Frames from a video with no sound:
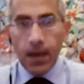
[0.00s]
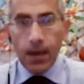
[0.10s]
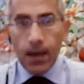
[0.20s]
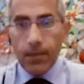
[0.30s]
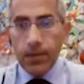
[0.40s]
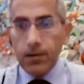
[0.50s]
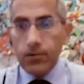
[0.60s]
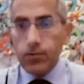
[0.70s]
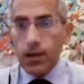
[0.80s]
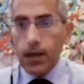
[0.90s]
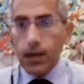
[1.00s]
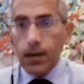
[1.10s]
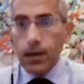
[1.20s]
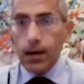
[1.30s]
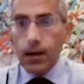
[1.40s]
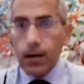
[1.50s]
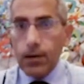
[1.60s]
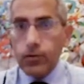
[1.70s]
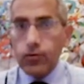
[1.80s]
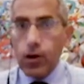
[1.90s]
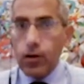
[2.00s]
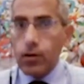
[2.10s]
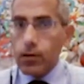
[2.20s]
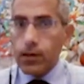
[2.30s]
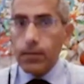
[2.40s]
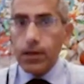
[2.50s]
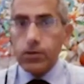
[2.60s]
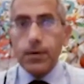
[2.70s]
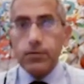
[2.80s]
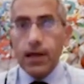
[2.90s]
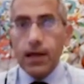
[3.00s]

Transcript: I'm here today to talk a little bit about